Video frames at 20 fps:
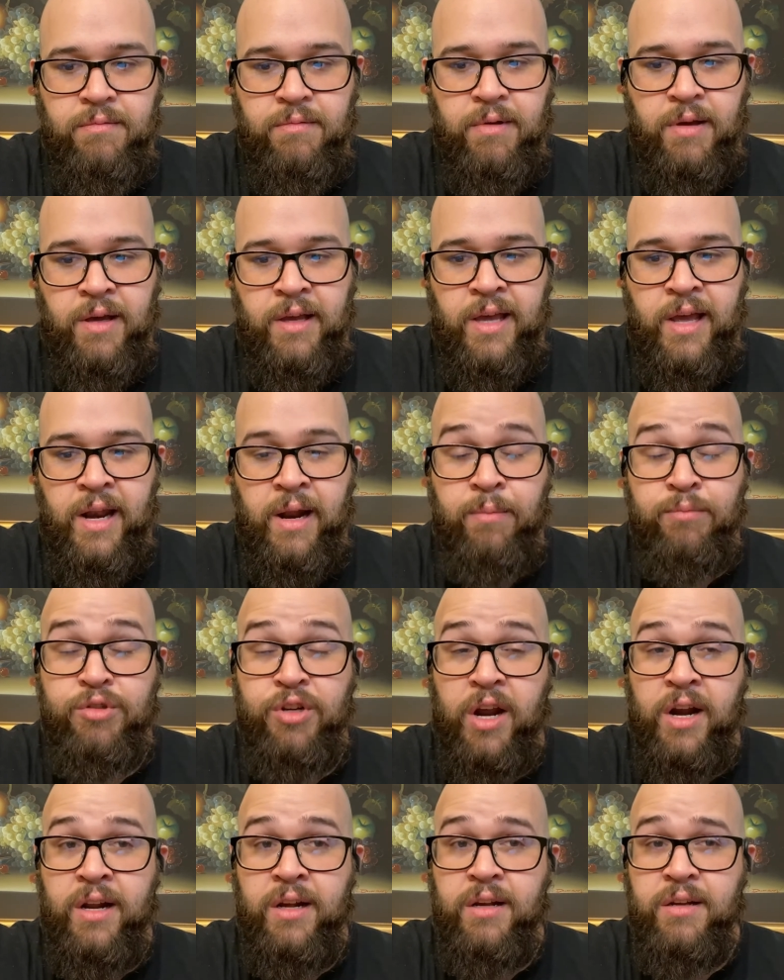Again, I'm
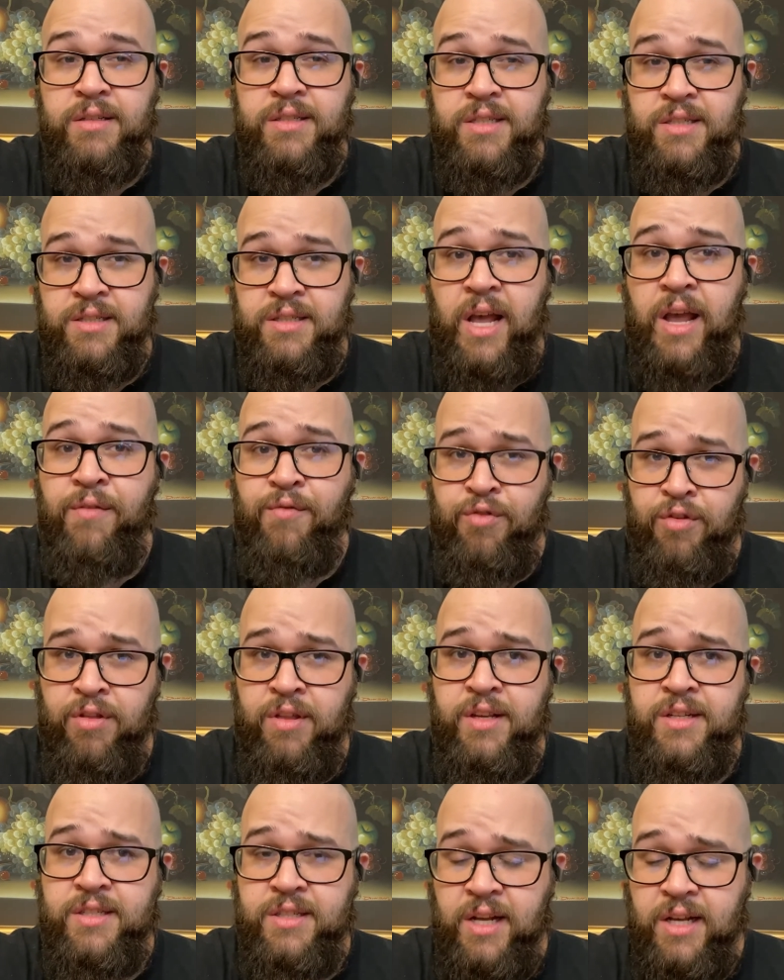trying to savor
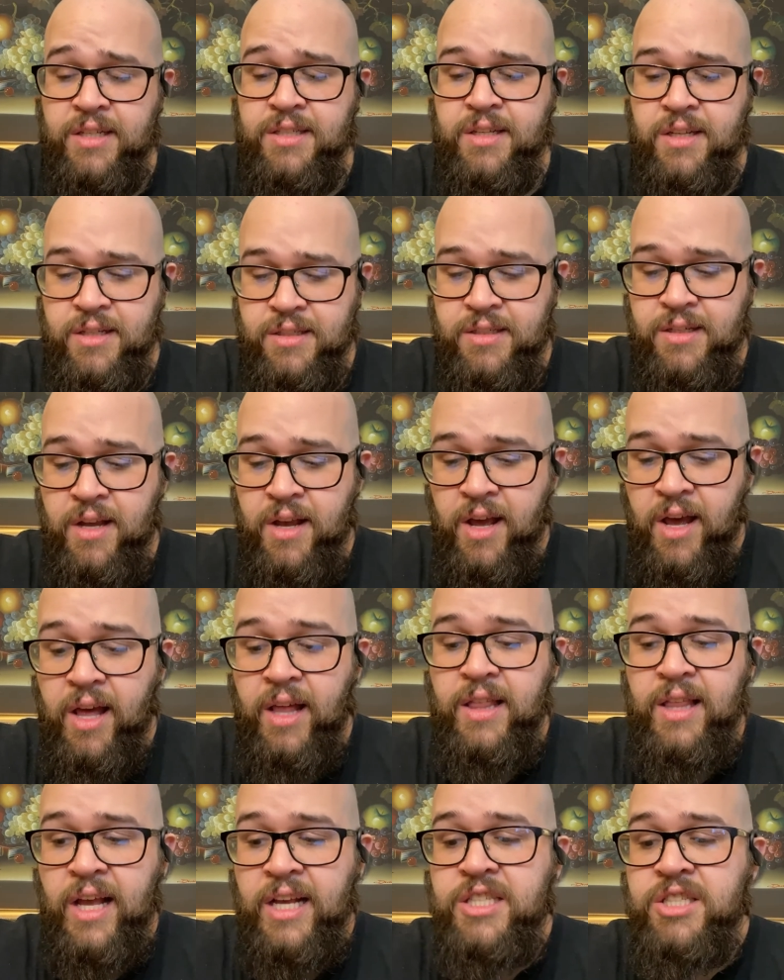these things because
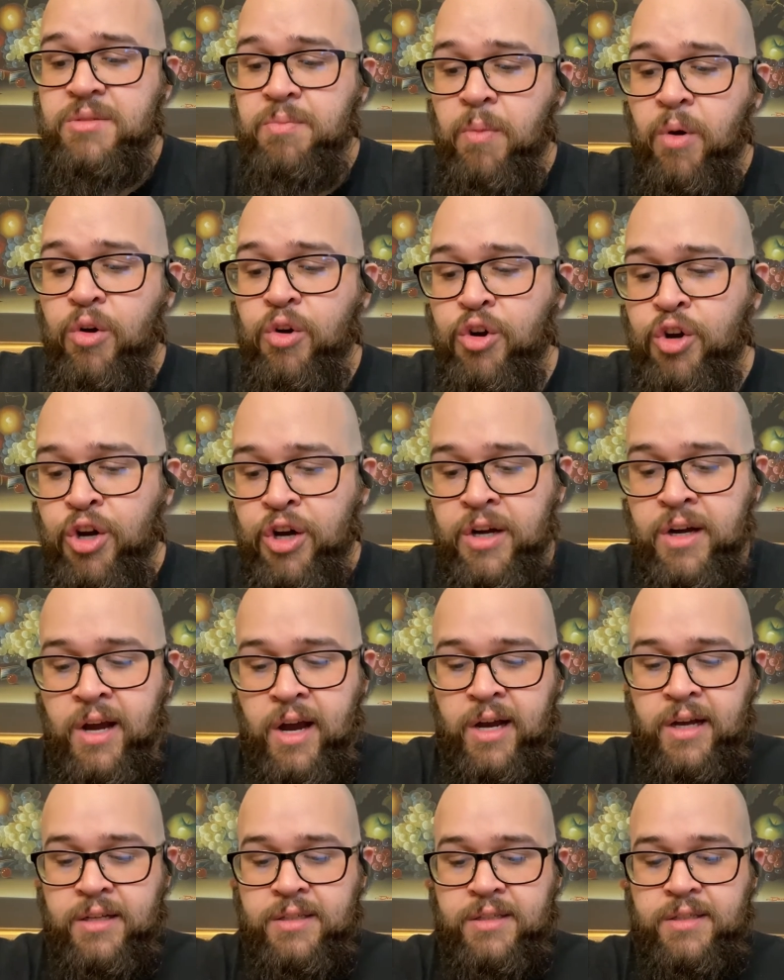they smell good,
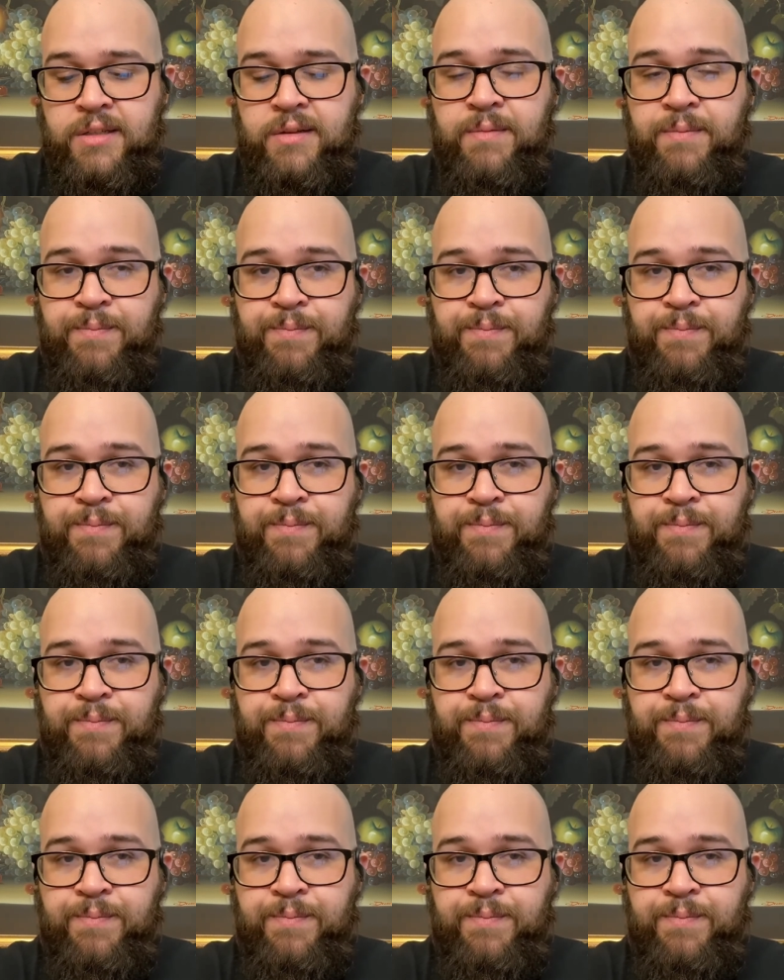guys.